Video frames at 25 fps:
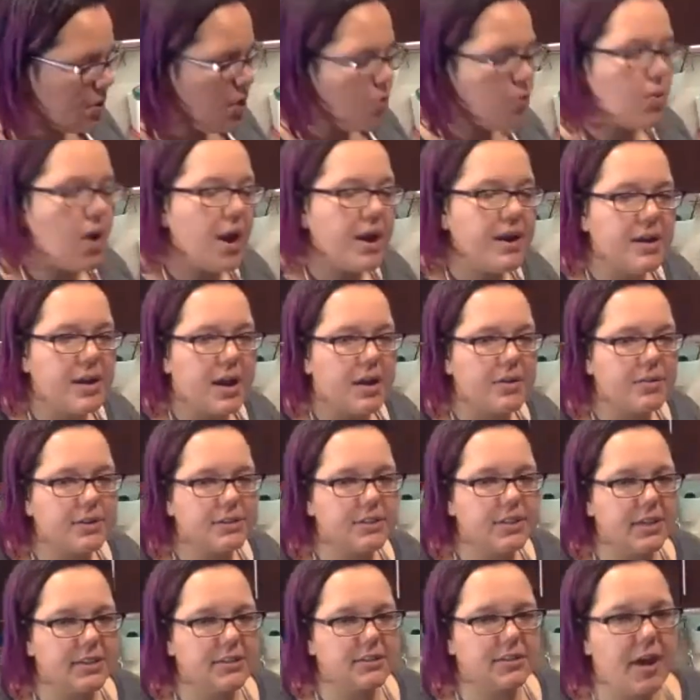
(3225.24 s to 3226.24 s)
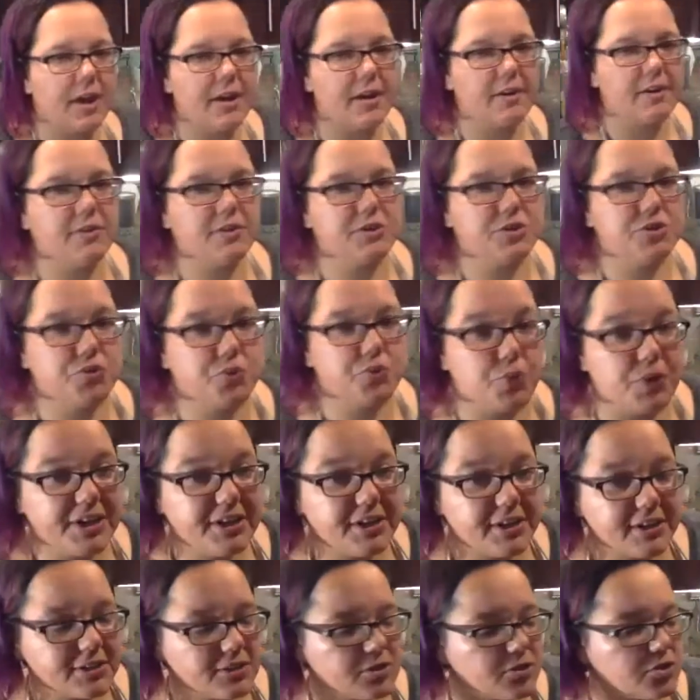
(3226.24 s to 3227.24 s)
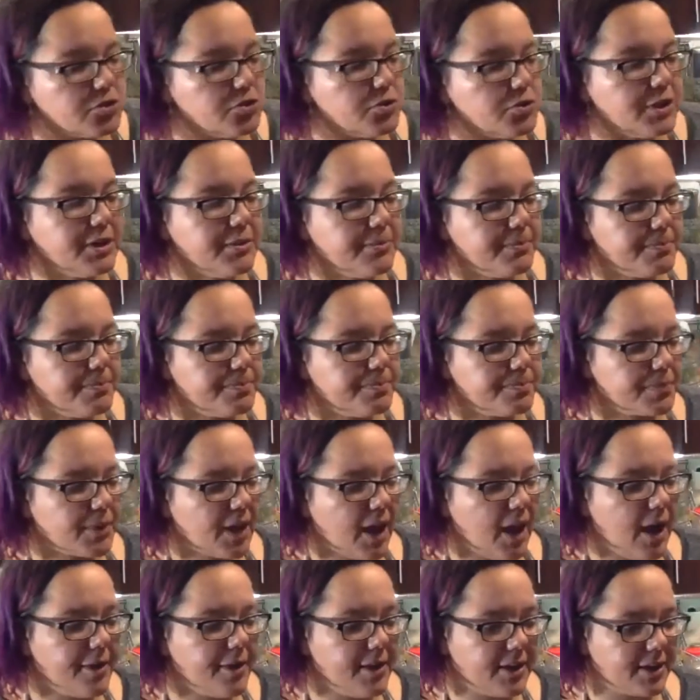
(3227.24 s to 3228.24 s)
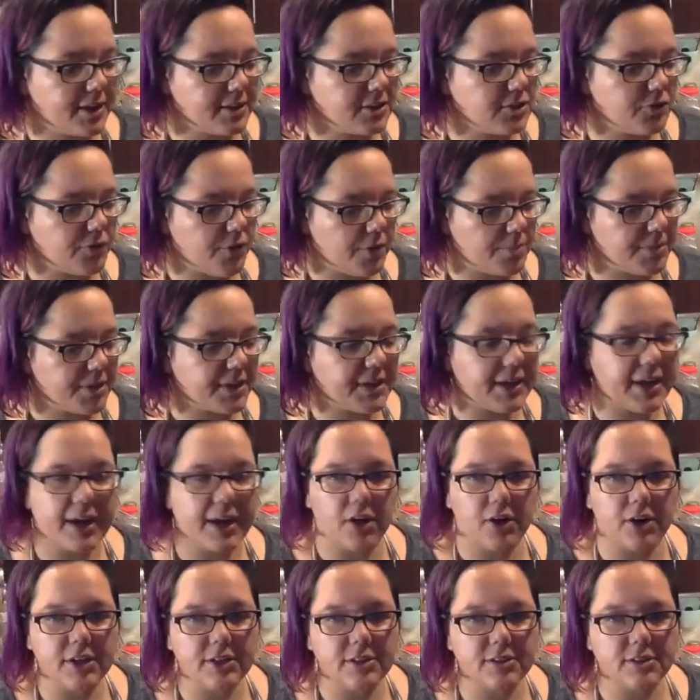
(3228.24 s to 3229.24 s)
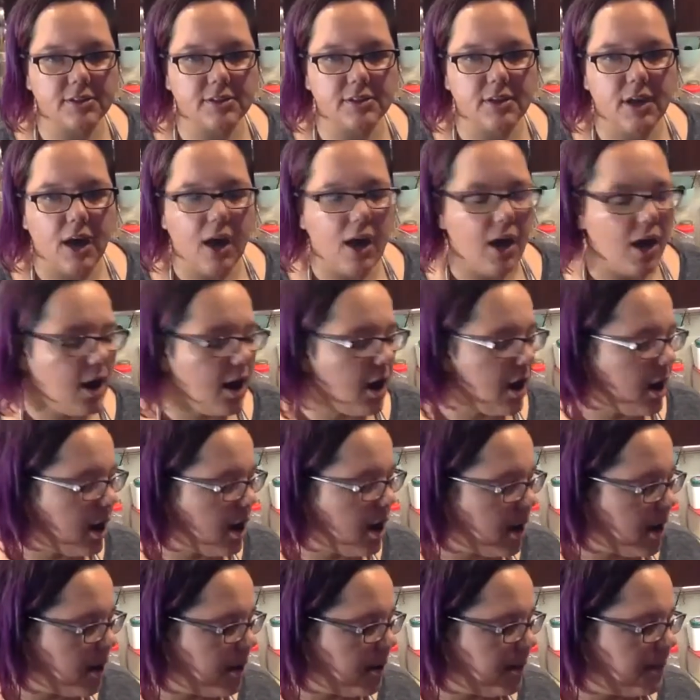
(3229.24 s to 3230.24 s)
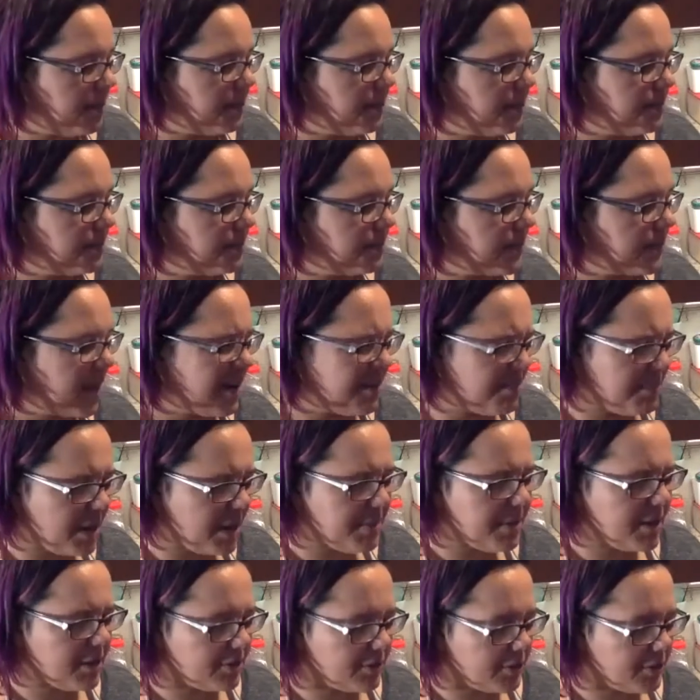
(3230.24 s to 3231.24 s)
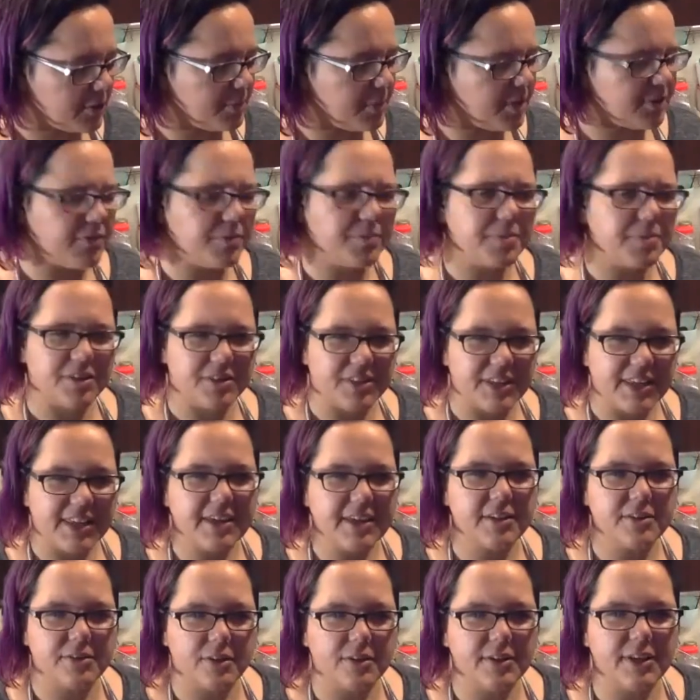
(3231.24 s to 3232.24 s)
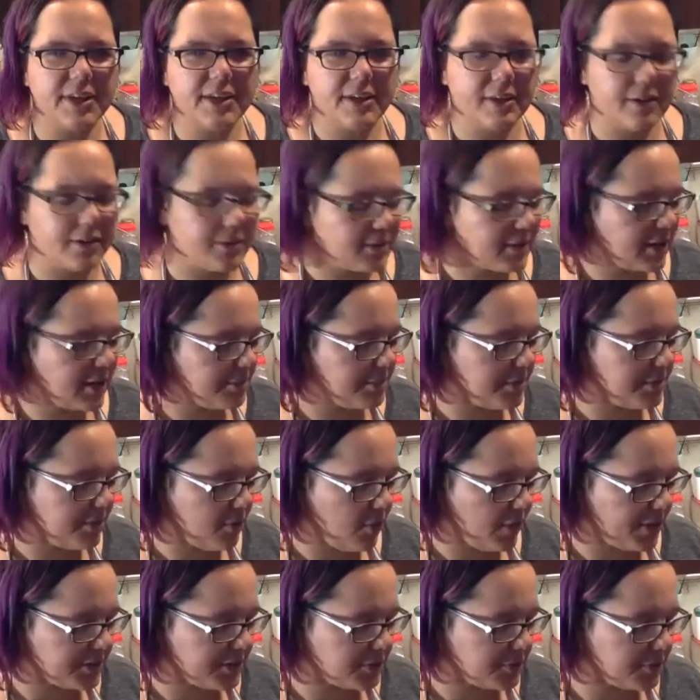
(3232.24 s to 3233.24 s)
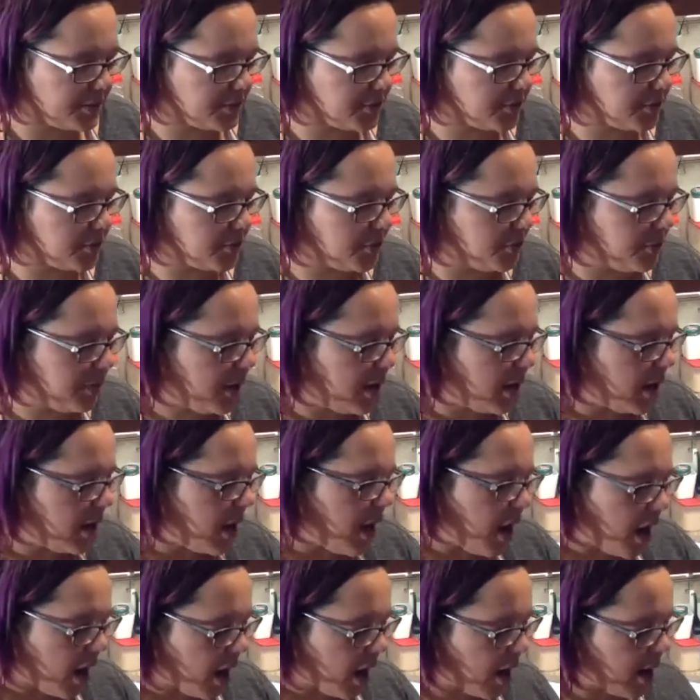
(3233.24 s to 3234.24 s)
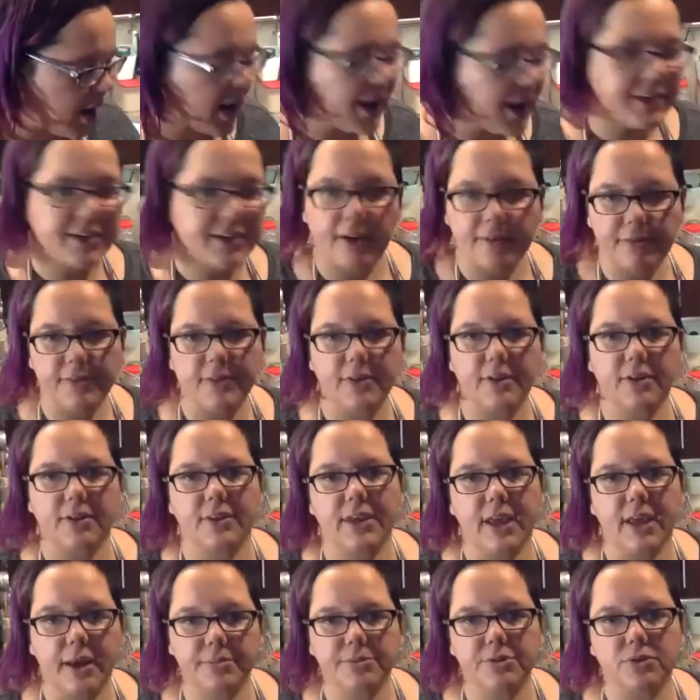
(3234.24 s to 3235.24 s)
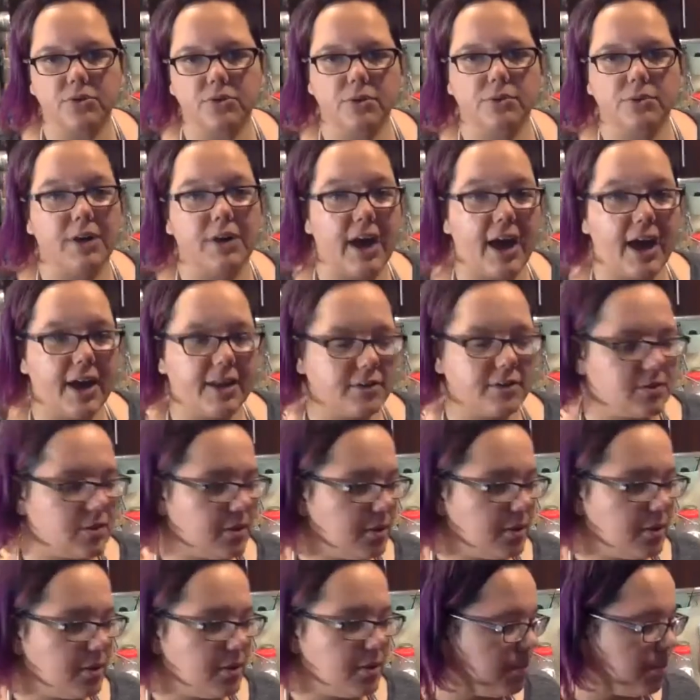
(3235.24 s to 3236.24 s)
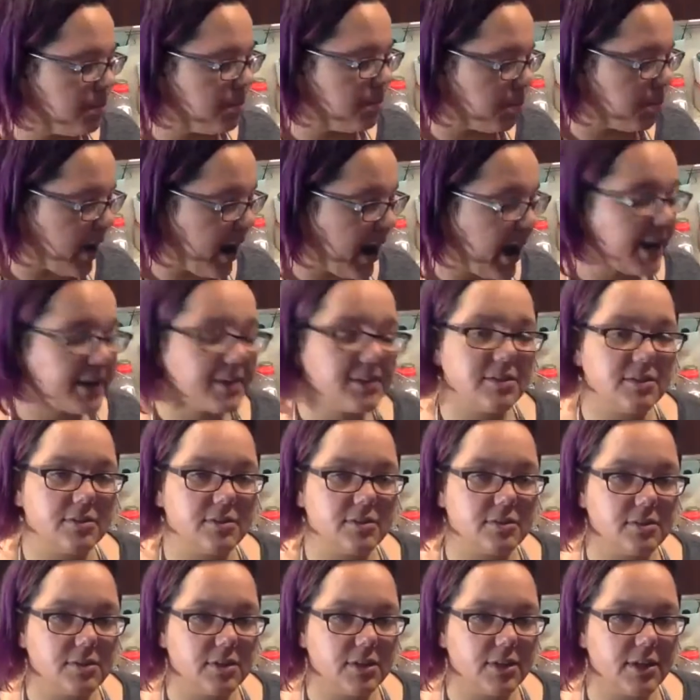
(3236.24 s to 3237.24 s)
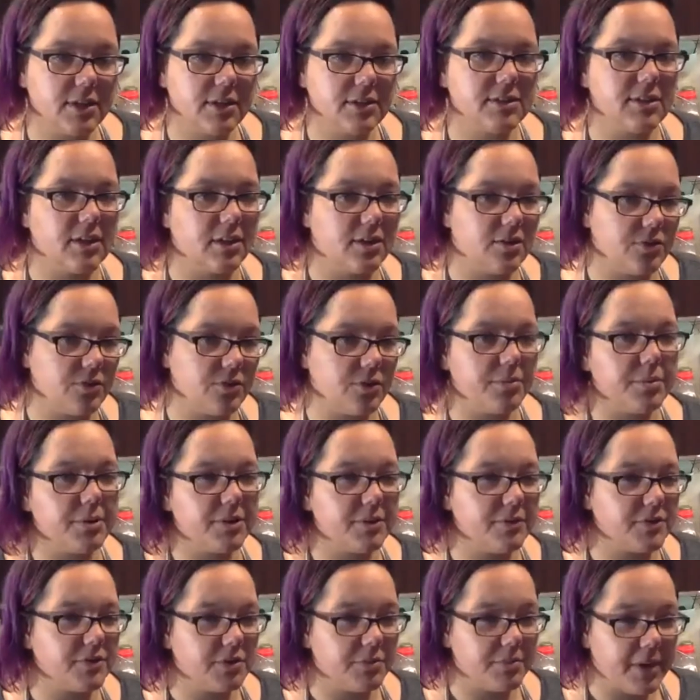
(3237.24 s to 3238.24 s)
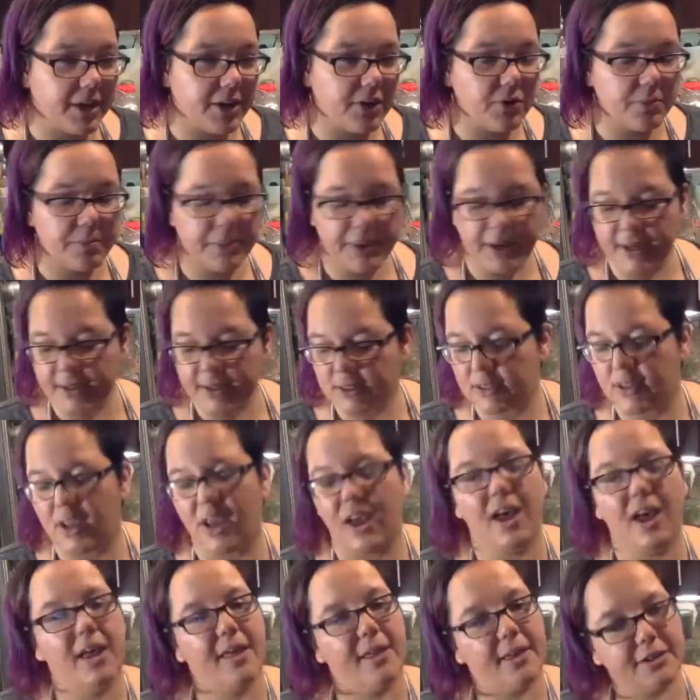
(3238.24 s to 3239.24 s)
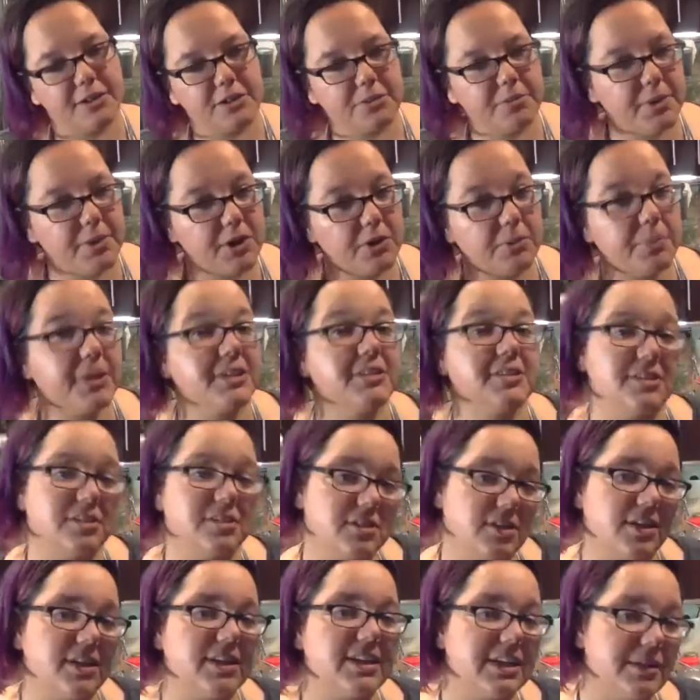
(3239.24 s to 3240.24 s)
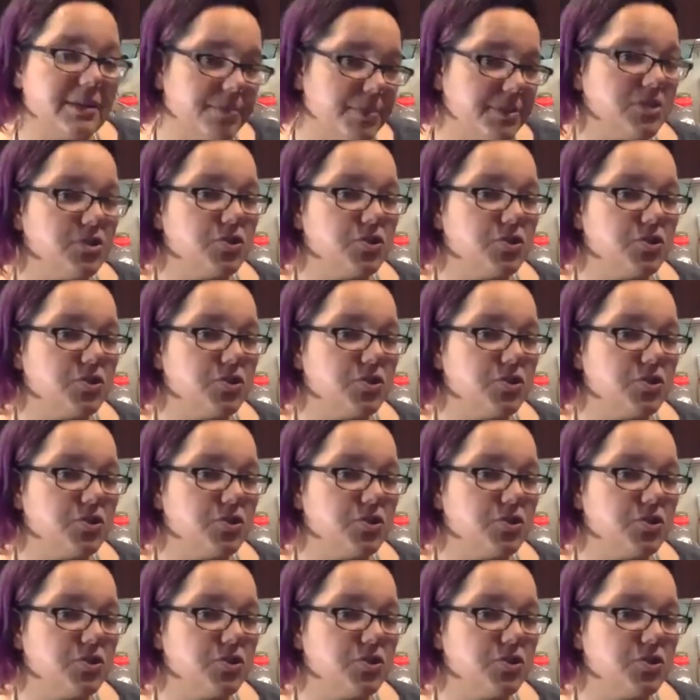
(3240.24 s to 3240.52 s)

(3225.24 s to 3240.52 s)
right now this has kind of a sweetness to it. I think it's from the carrots um, and maybe a little bit from the leek. The leek can be quite sweet too. Uh, I definitely absolutely would add some Bragg's to this and a little bit of tomato paste. That tomato paste is going to keep it